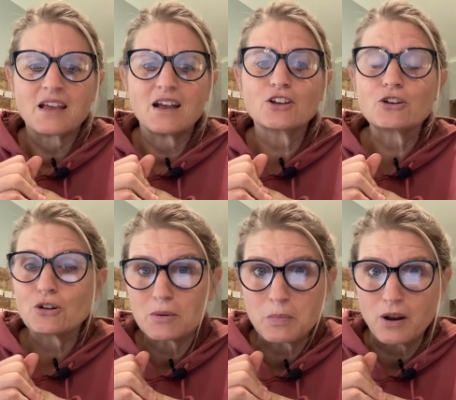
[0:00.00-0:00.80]
A
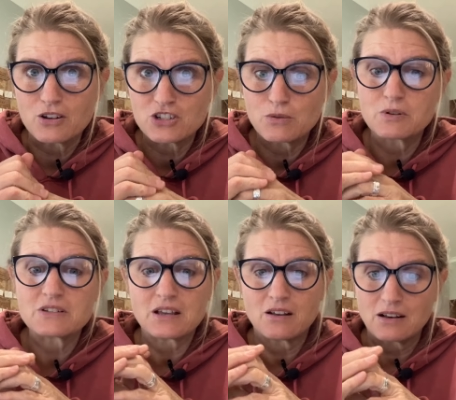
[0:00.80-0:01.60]
good apology would
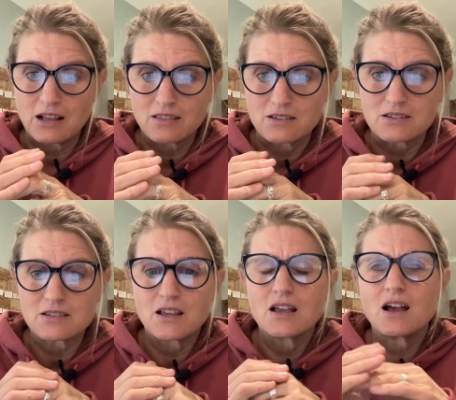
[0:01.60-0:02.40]
sound like this.
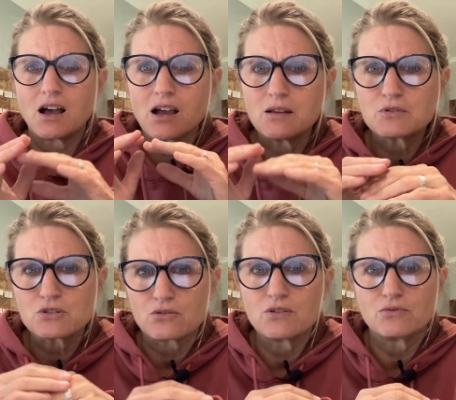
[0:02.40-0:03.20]
I'm
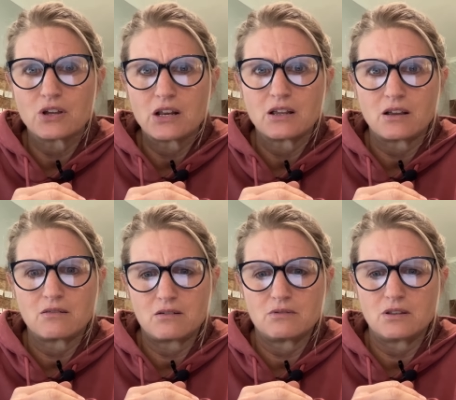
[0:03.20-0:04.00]
sorry for getting
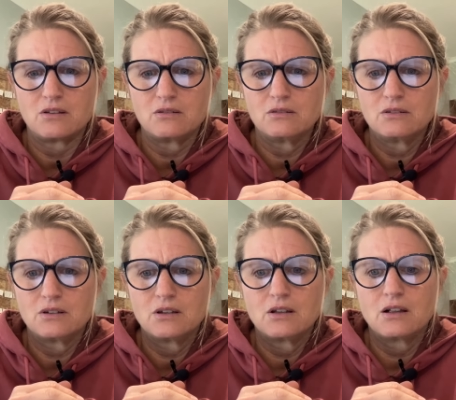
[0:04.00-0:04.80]
angry with you.
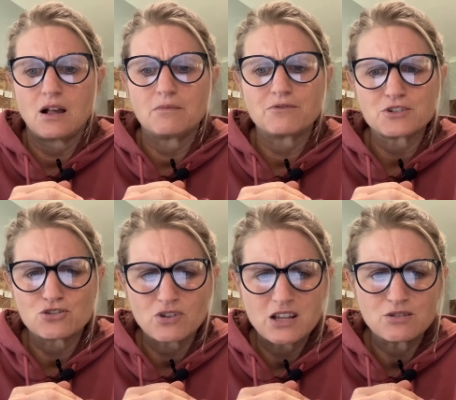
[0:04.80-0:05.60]
I'm
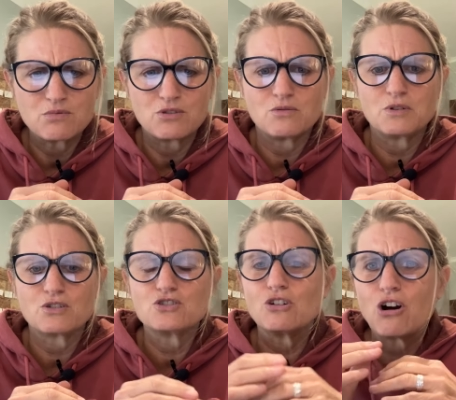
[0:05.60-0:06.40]
frustrated with you
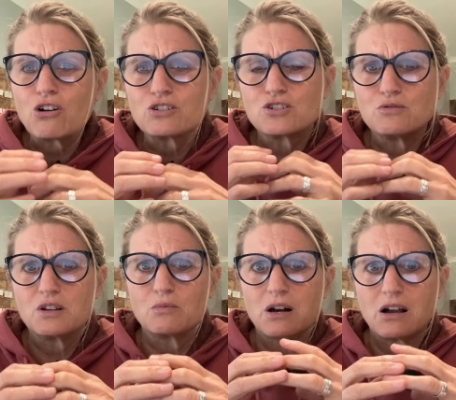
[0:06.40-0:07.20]
because you aren't
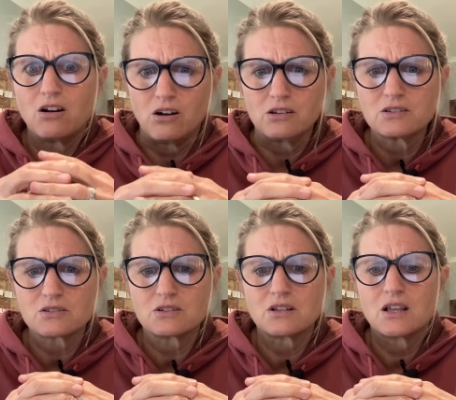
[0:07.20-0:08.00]
doing what I
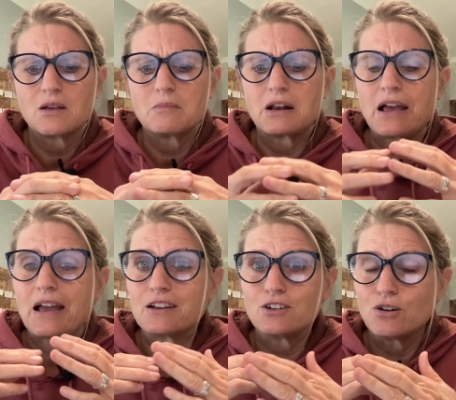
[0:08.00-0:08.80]
asked, but I
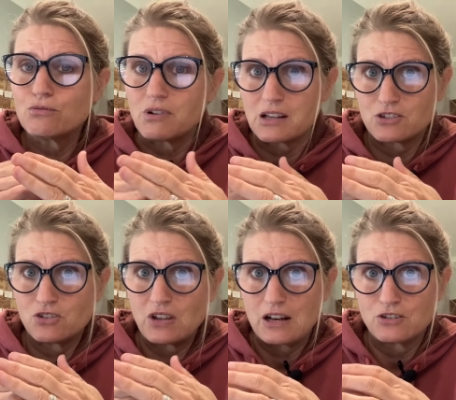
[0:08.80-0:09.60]
had no right to
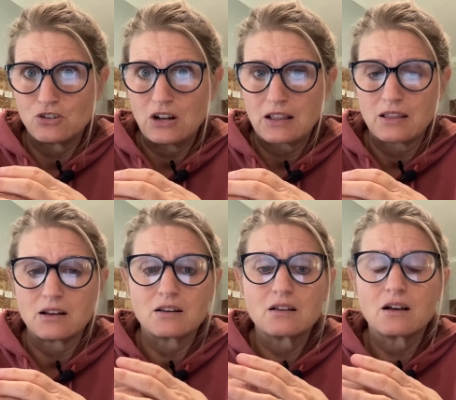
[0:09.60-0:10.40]
yell at you like
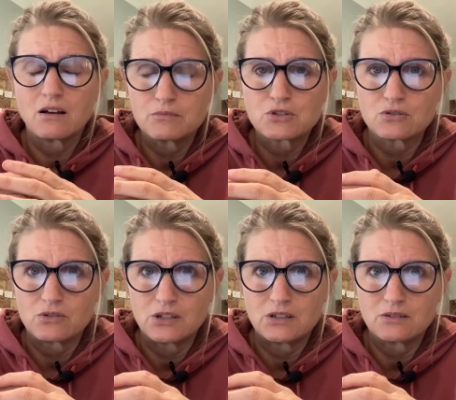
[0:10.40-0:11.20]
that. I'm
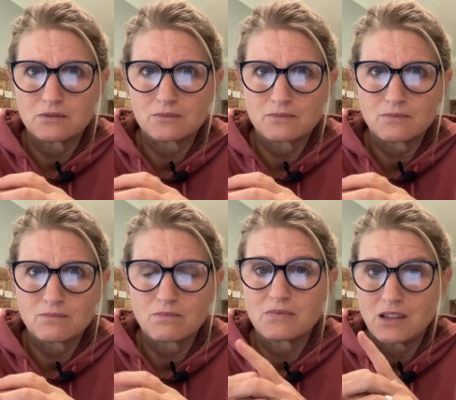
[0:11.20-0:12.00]
sorry.
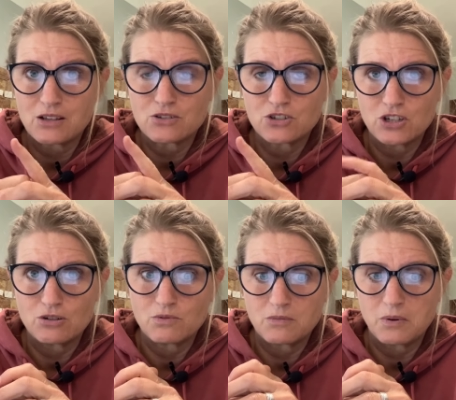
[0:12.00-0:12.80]
That's a
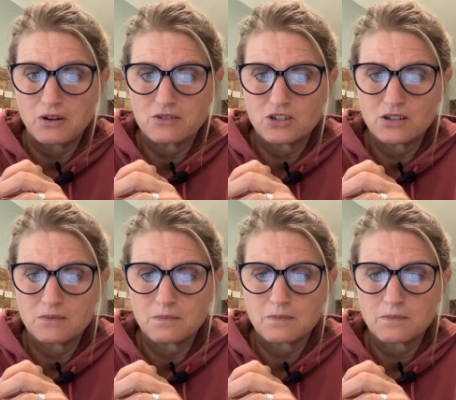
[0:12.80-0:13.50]
genuine apology.